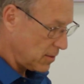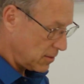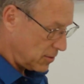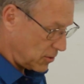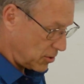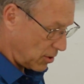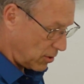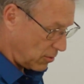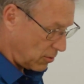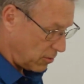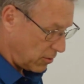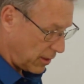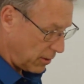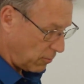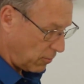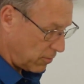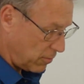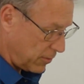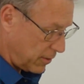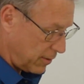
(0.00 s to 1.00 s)
So when
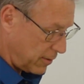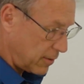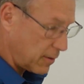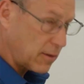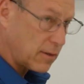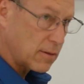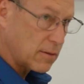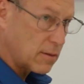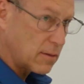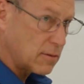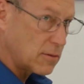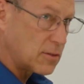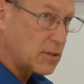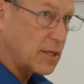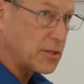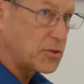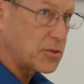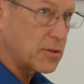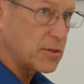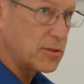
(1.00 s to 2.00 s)
the
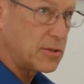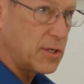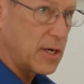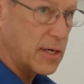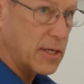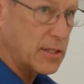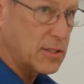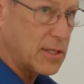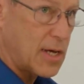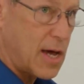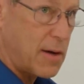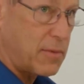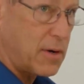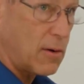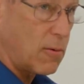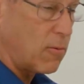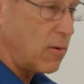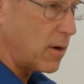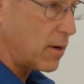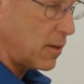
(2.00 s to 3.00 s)
sensor is done
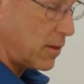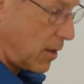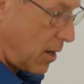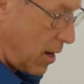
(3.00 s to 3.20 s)
examining one of the